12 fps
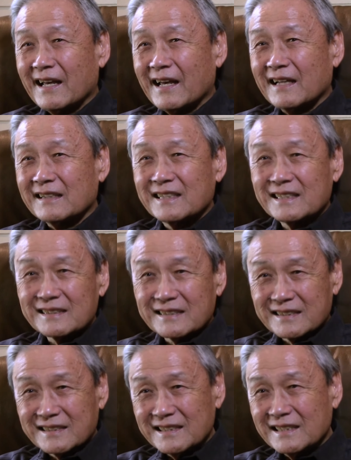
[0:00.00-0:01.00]
and didn't
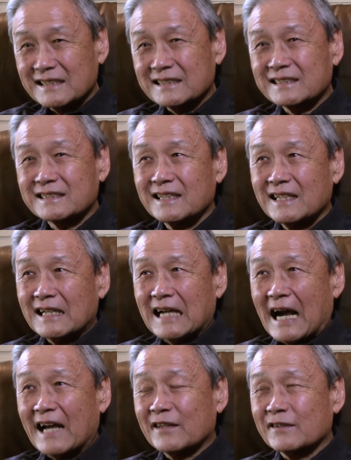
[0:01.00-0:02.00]
see us
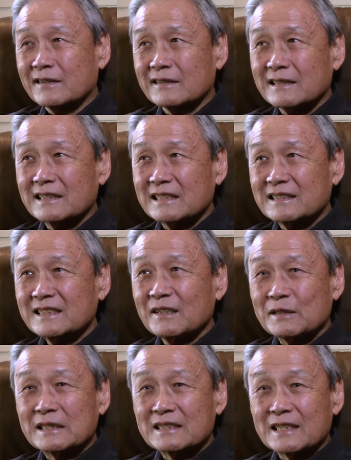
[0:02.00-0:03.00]
either,
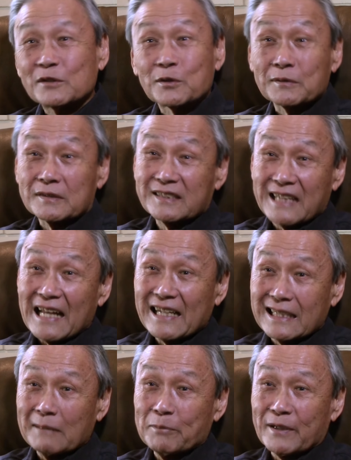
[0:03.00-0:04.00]
in terms of
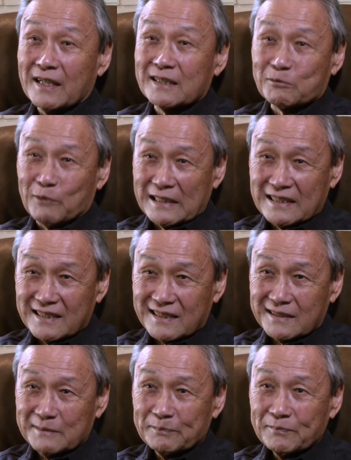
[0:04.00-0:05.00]
standing up against
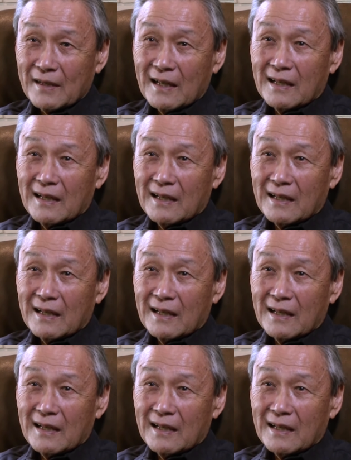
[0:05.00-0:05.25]
racism.